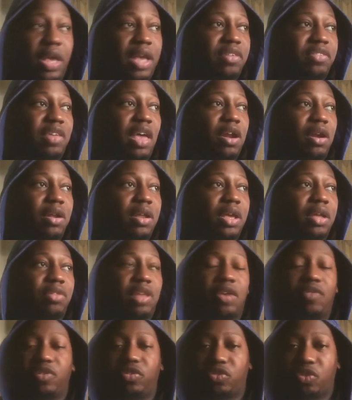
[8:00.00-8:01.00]
they settle it.
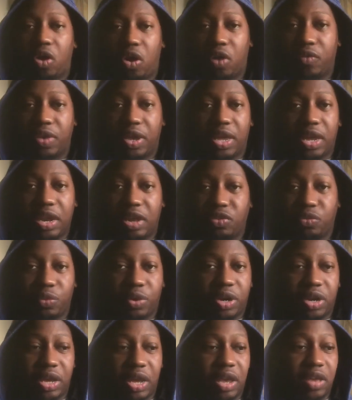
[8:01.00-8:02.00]
They resolve it. It is
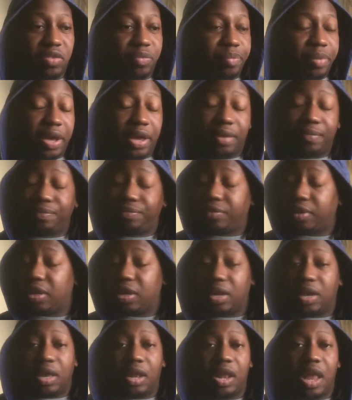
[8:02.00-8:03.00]
what it is. But
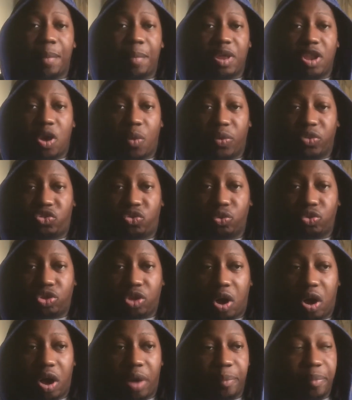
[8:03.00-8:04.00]
let me know what you
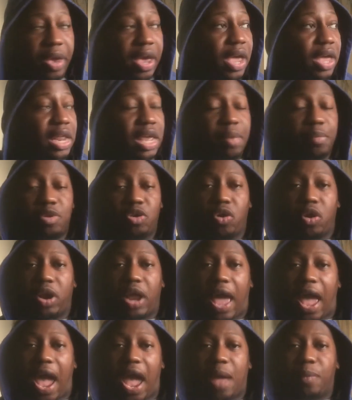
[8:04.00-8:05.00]
thought, man. Hit me
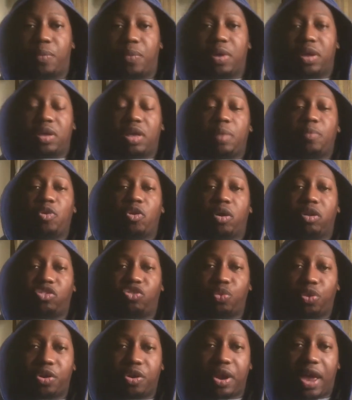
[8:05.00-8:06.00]
on
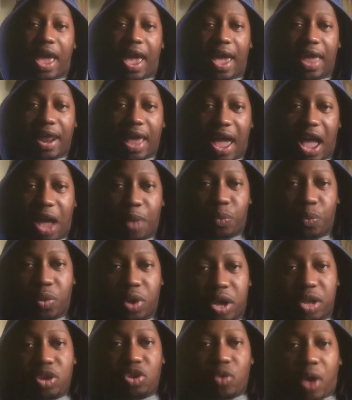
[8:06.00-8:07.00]
Twitter at
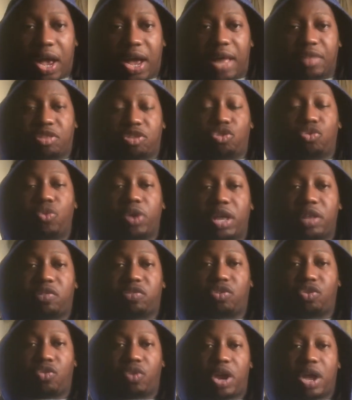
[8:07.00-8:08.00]
Abwon. You know I got the new
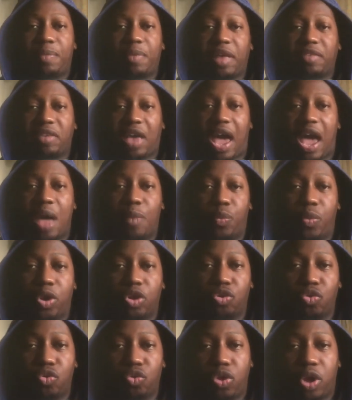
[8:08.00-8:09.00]
Instagram. That's
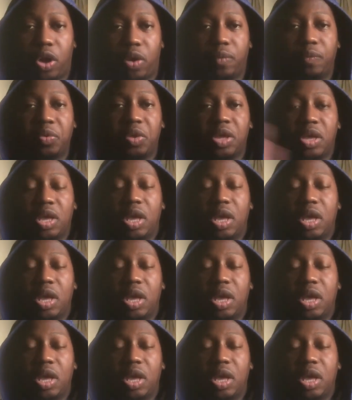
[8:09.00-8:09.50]
Abwon Uno.